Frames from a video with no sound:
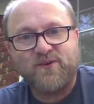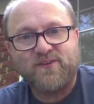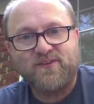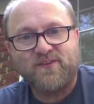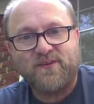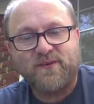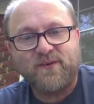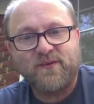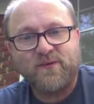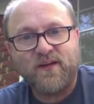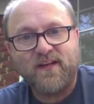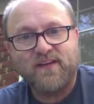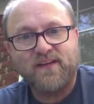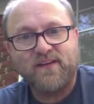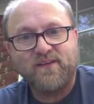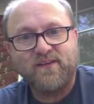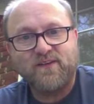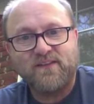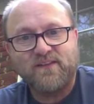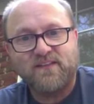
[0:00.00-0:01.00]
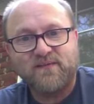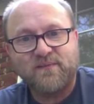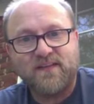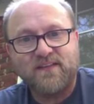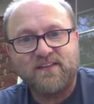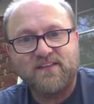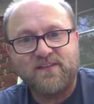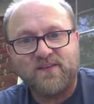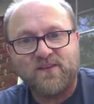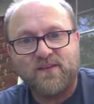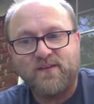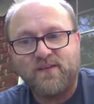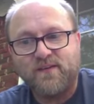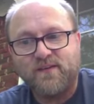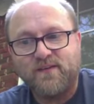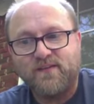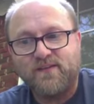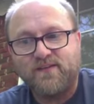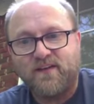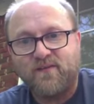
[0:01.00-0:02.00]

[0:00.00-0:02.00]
During the regular semesters,